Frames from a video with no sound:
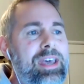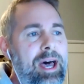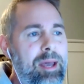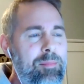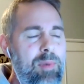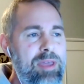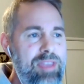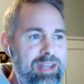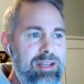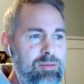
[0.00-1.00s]
Um, and
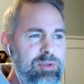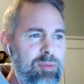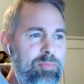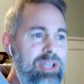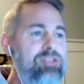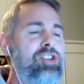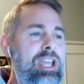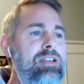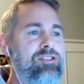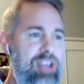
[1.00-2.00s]
that was a big change.